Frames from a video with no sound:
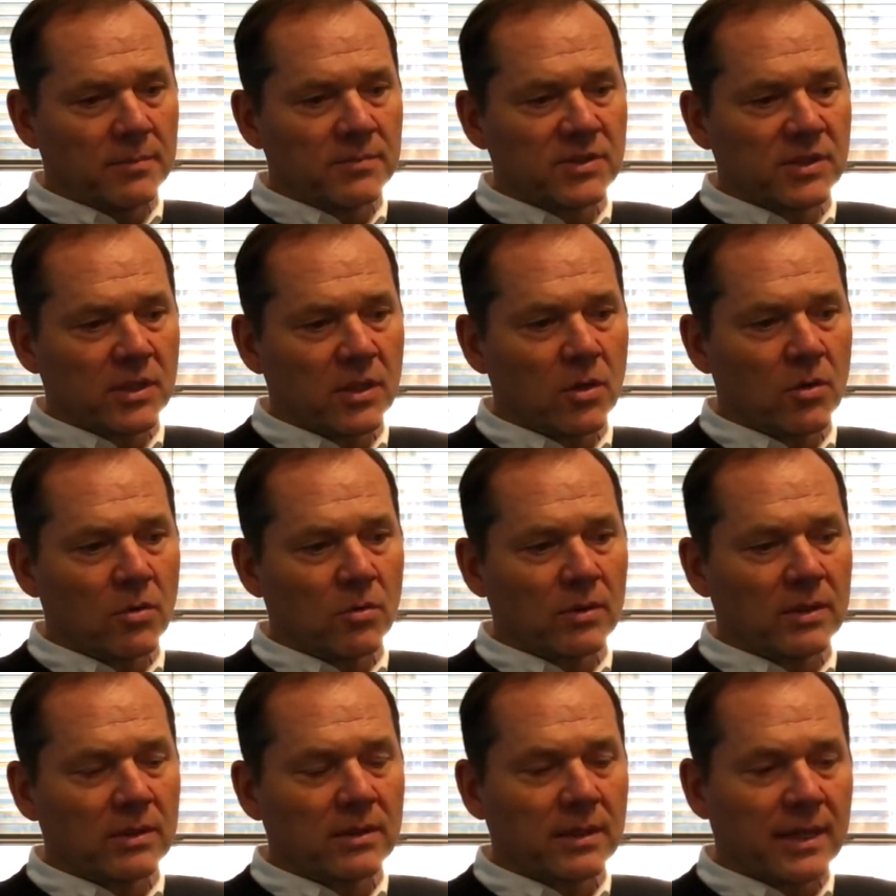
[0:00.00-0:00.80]

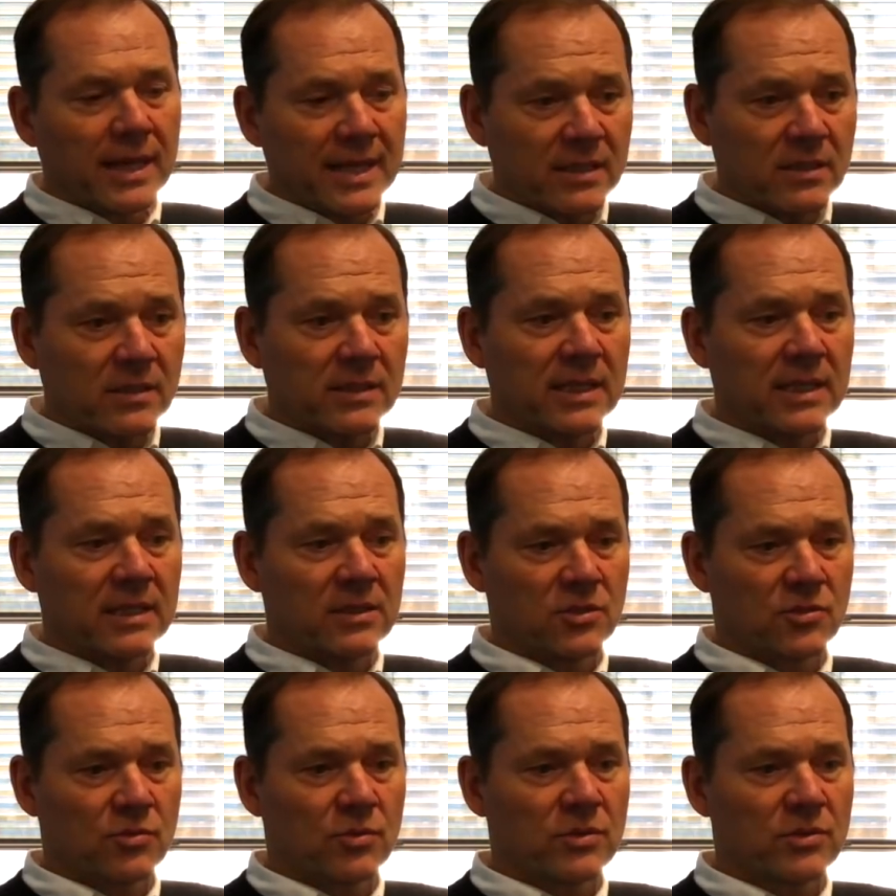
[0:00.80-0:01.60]
So likely
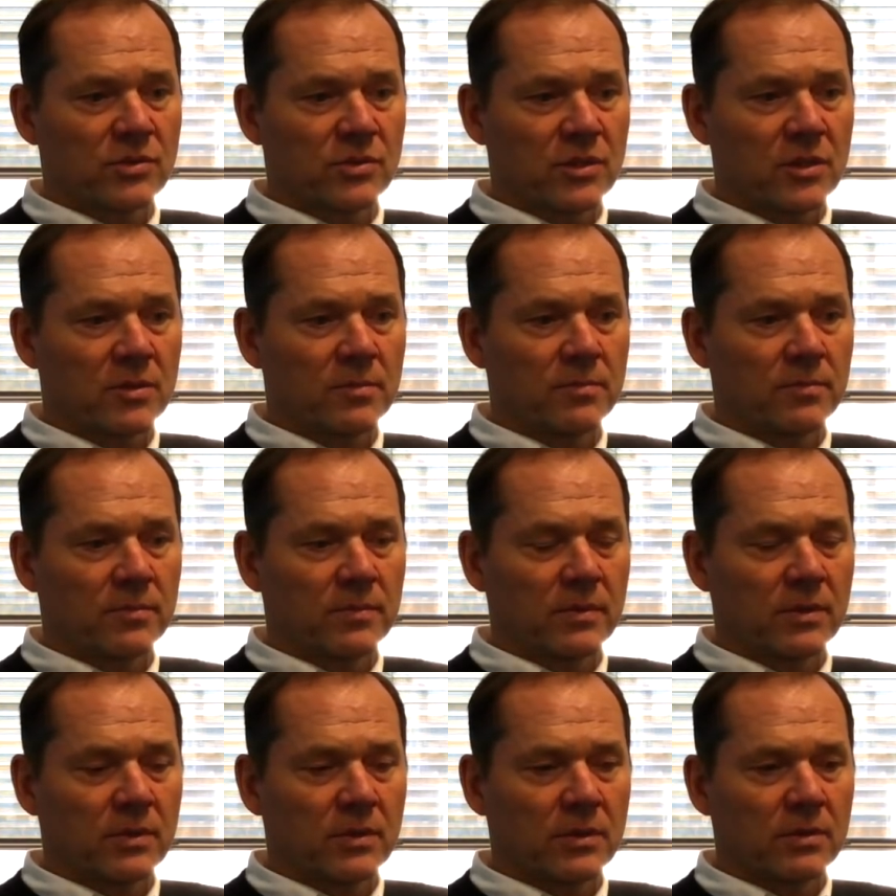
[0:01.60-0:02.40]
in the short term,
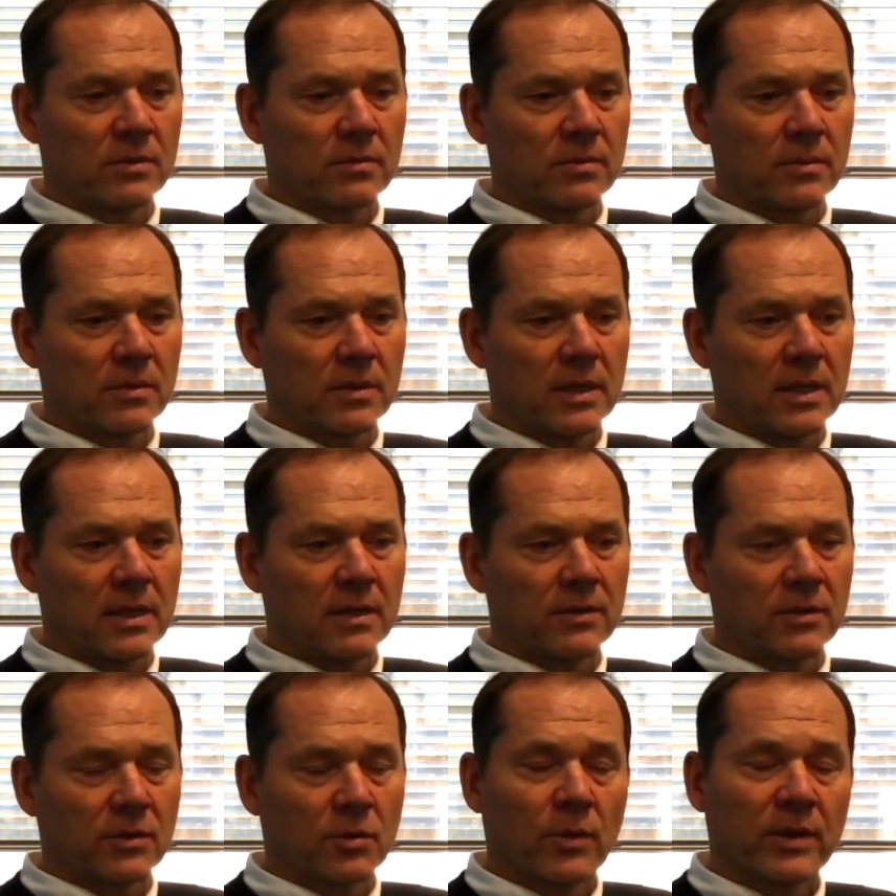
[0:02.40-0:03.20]
they're
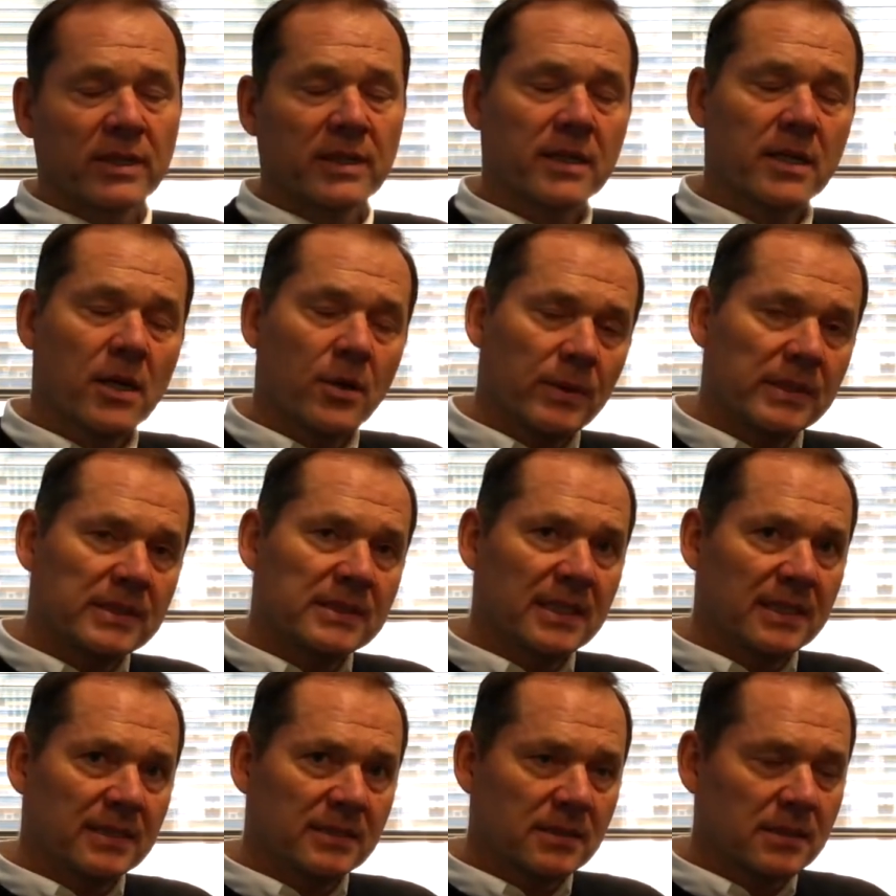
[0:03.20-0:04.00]
going to
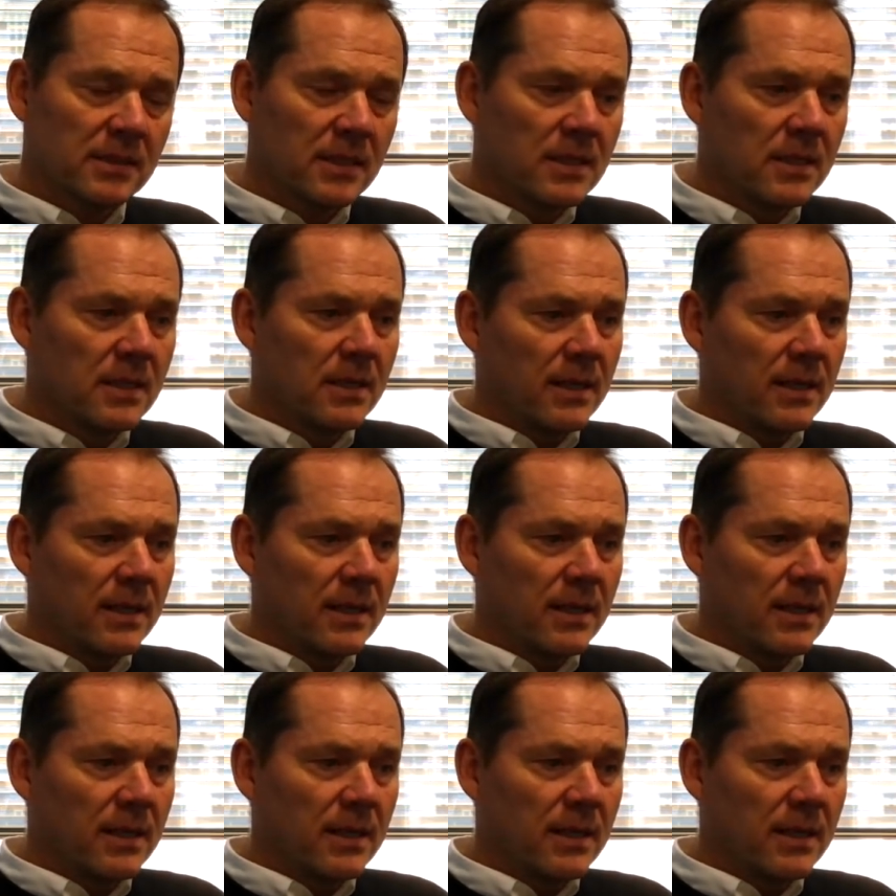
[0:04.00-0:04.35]
coexist.